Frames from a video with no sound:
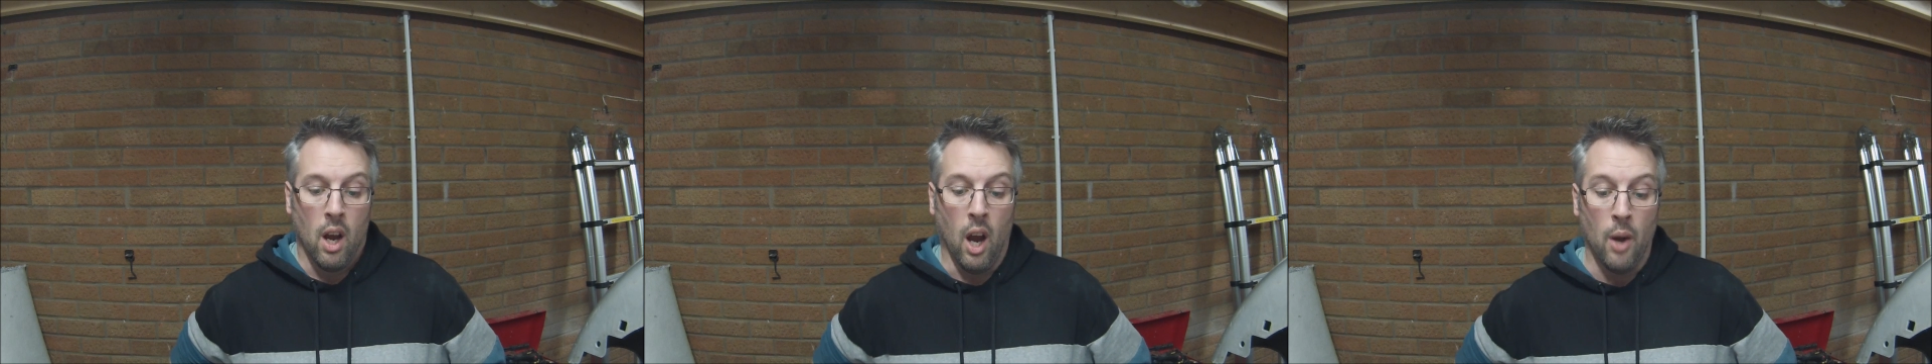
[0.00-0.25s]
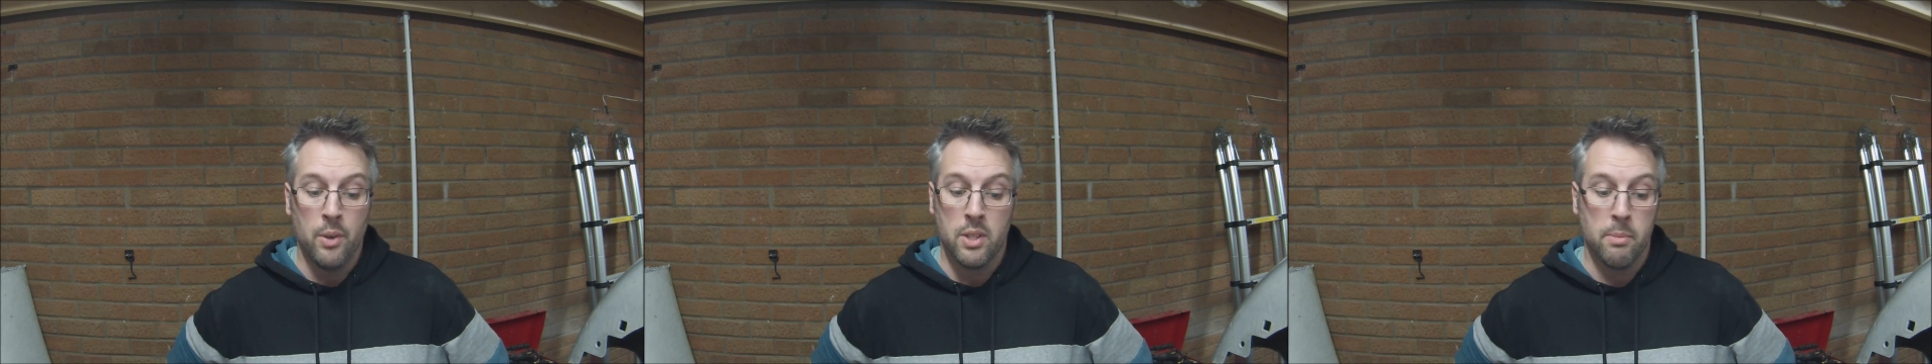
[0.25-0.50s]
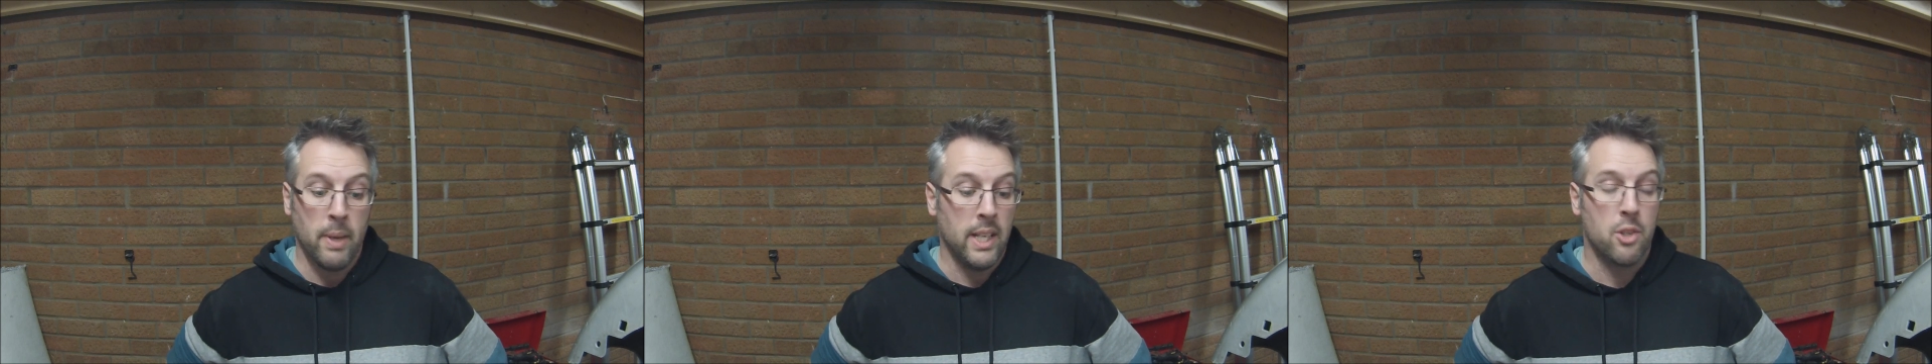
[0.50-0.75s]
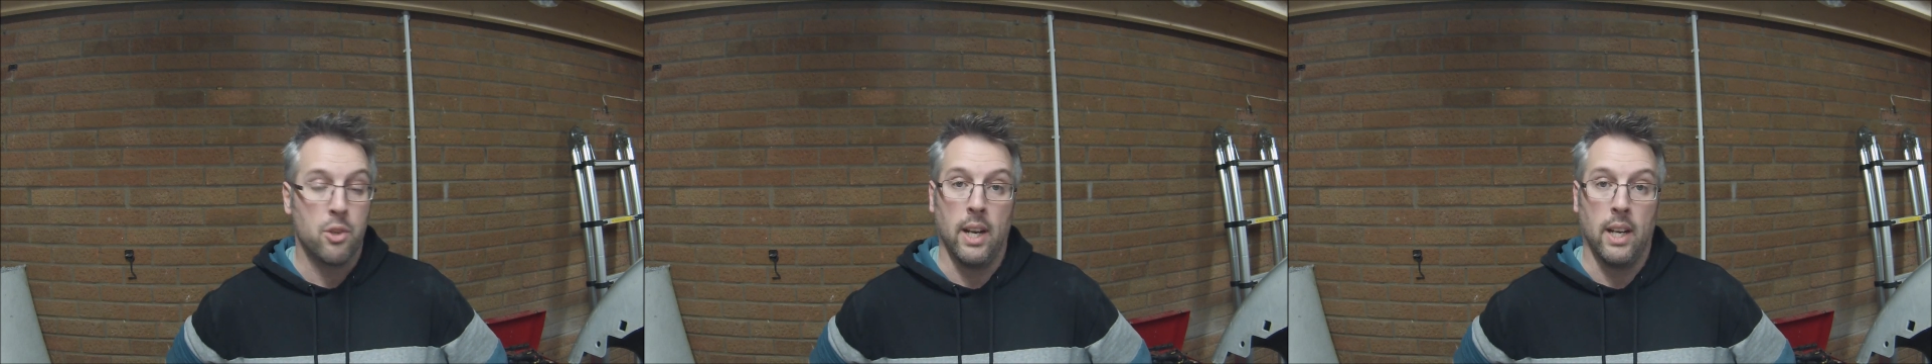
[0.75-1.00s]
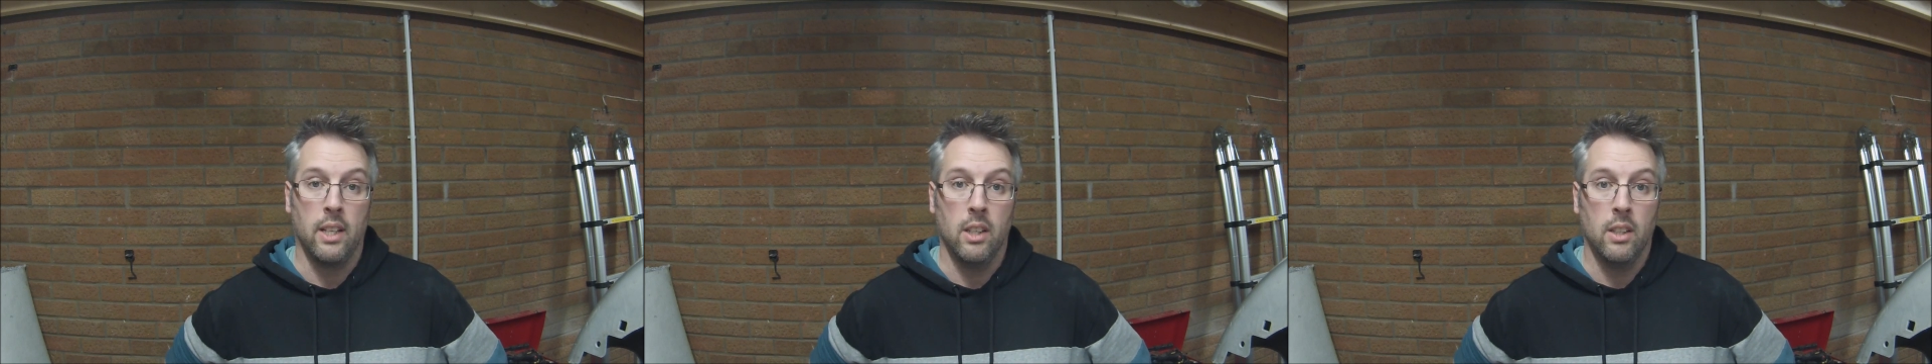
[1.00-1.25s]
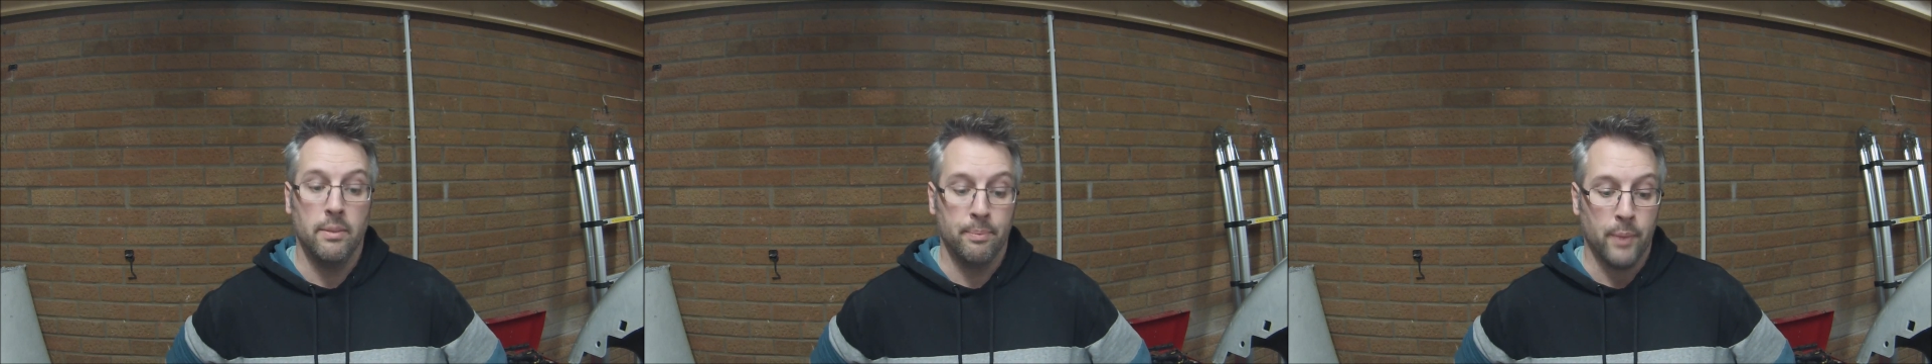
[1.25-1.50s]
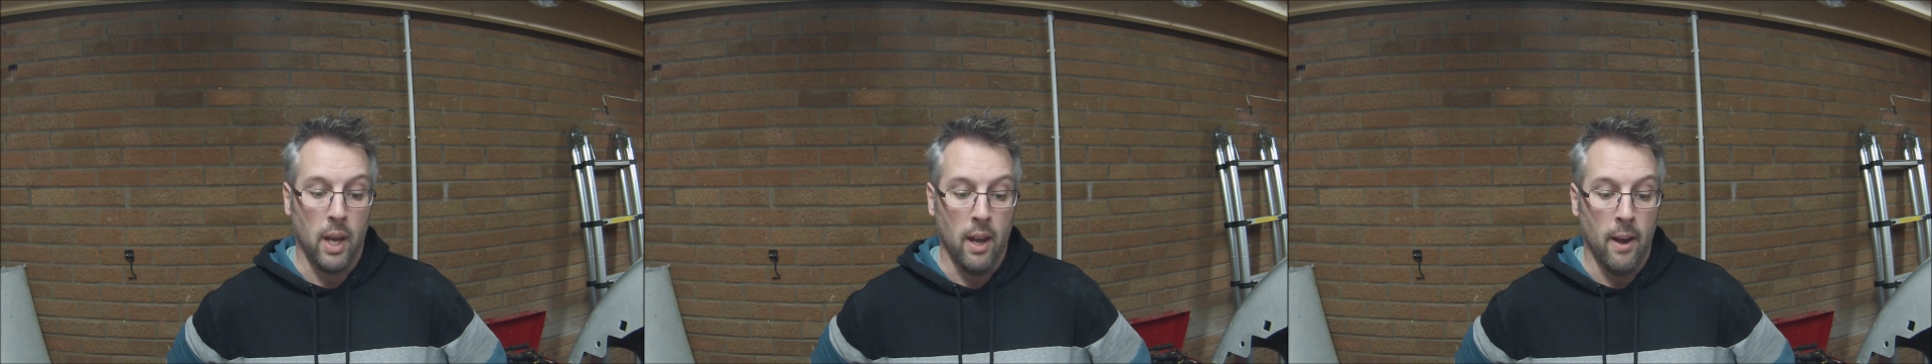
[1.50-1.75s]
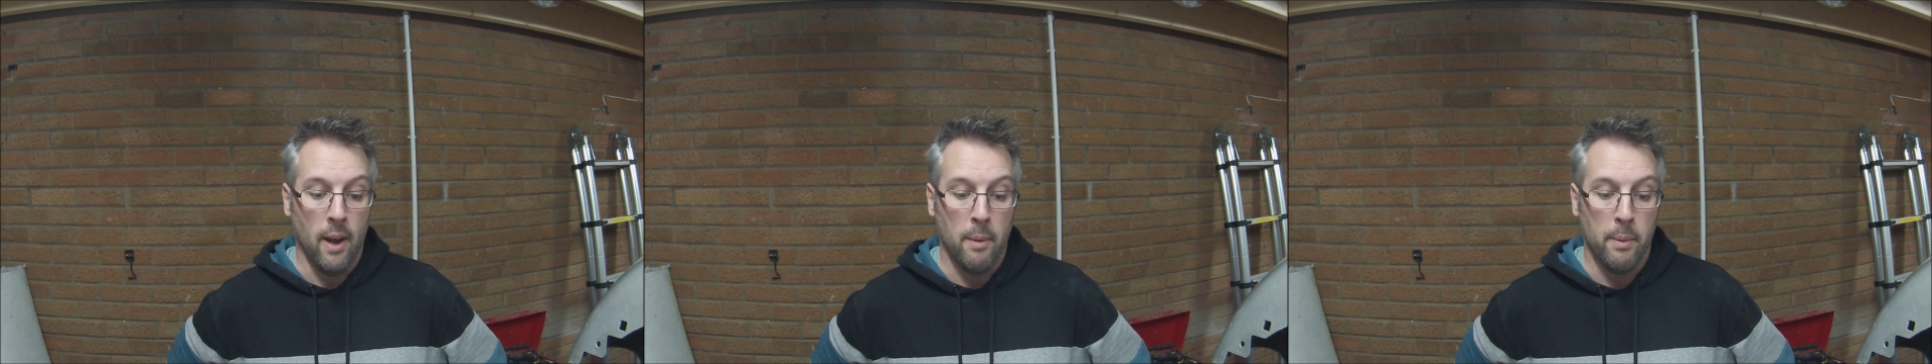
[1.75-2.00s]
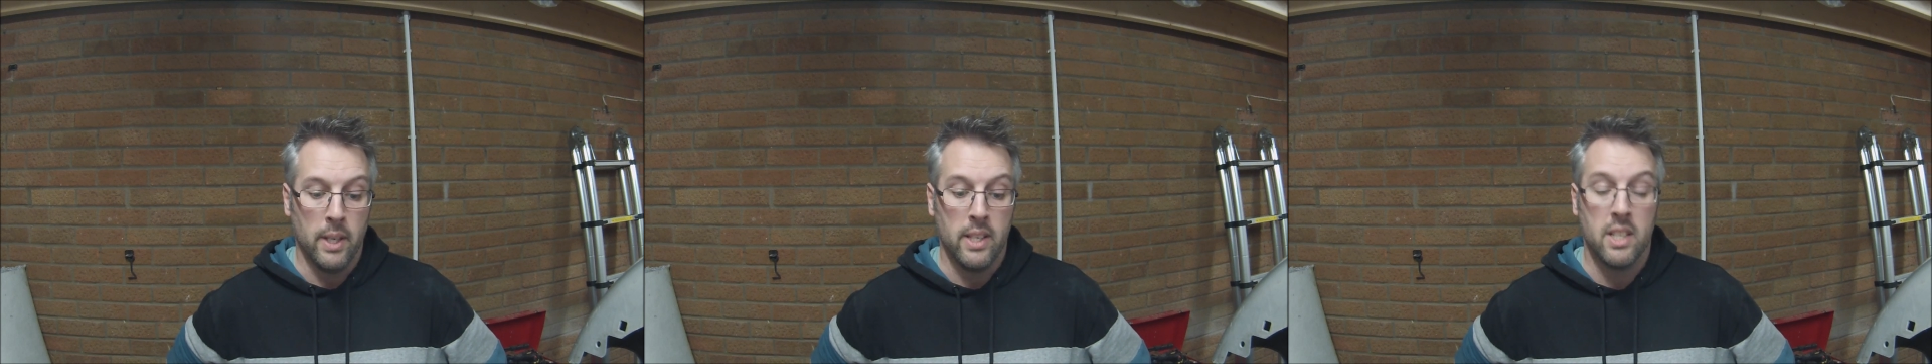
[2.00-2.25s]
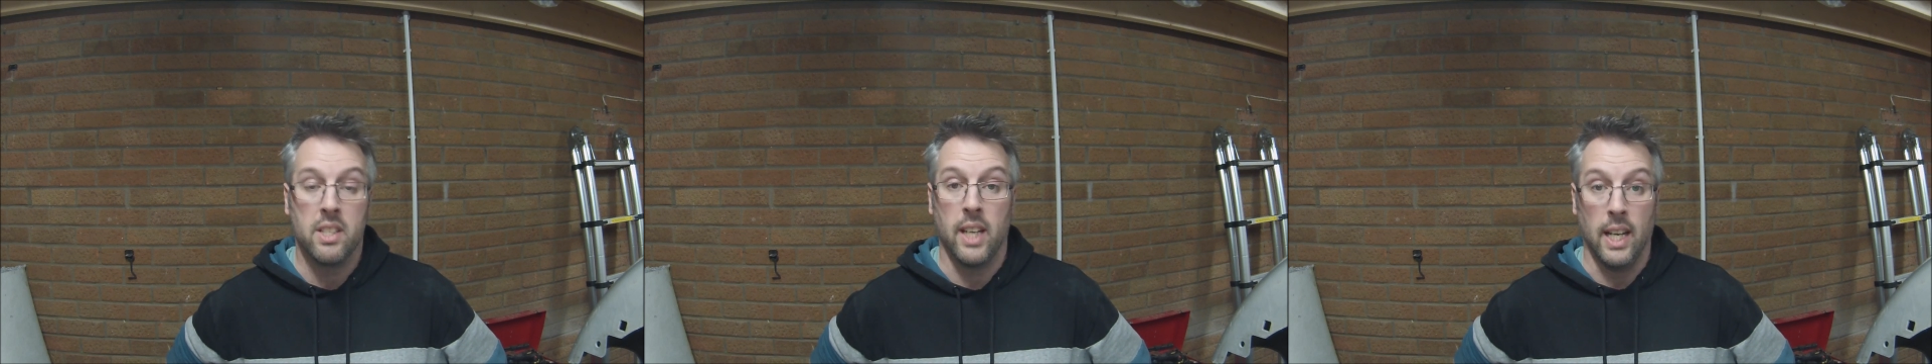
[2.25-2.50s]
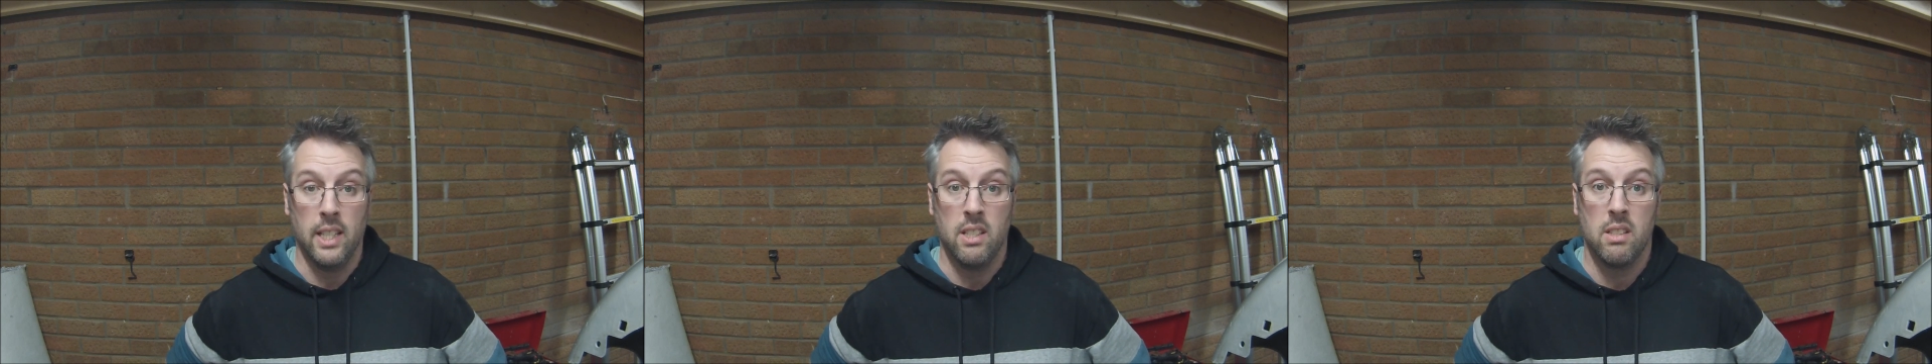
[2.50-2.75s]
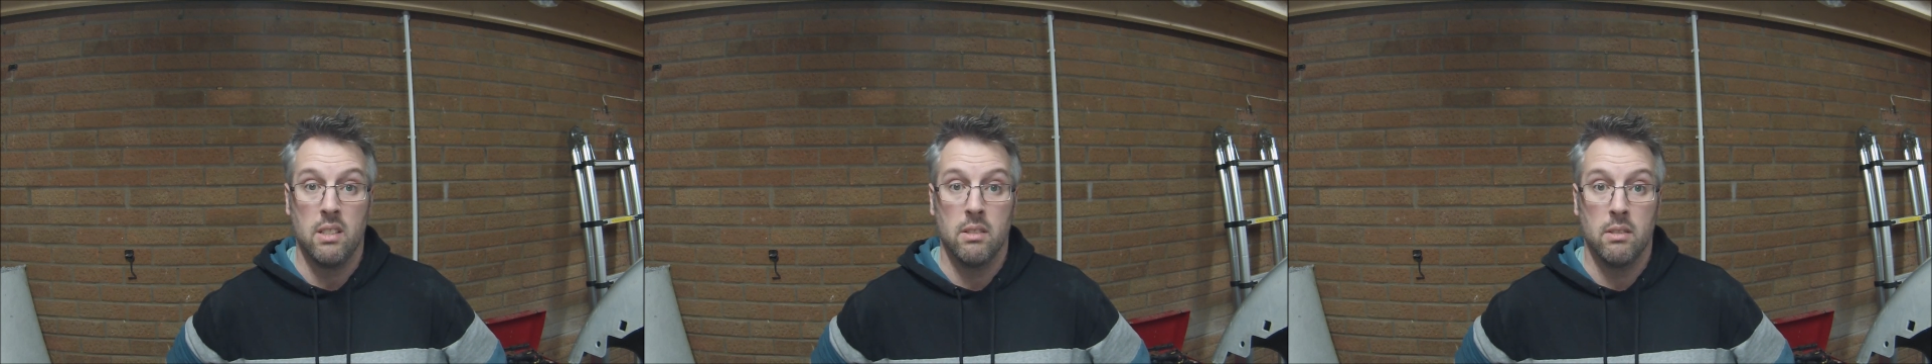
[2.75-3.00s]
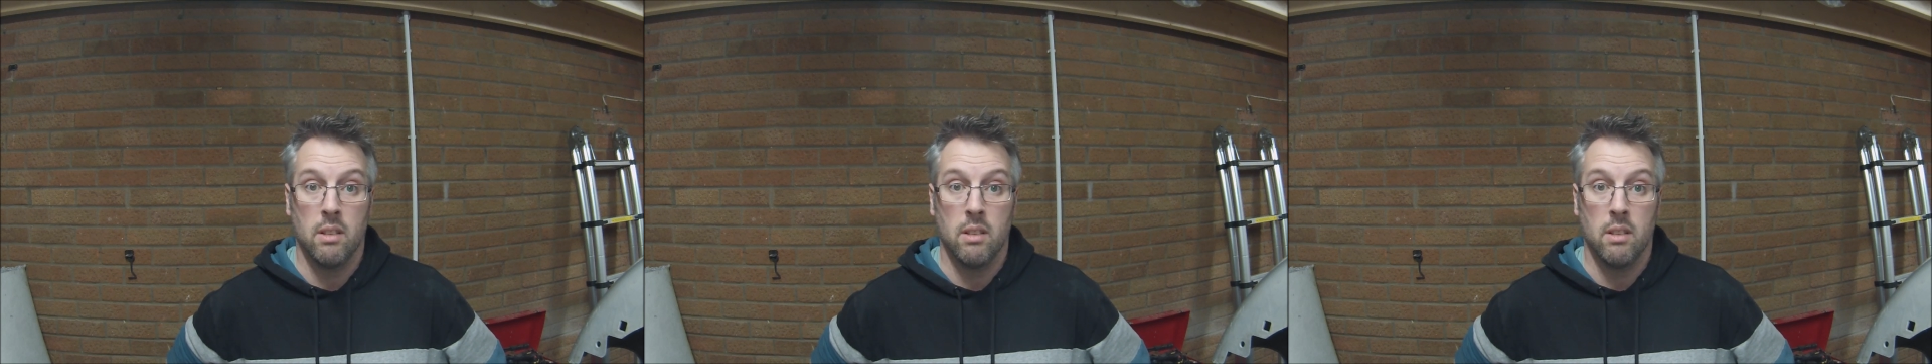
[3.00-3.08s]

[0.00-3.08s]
owners of many a track car, and in this case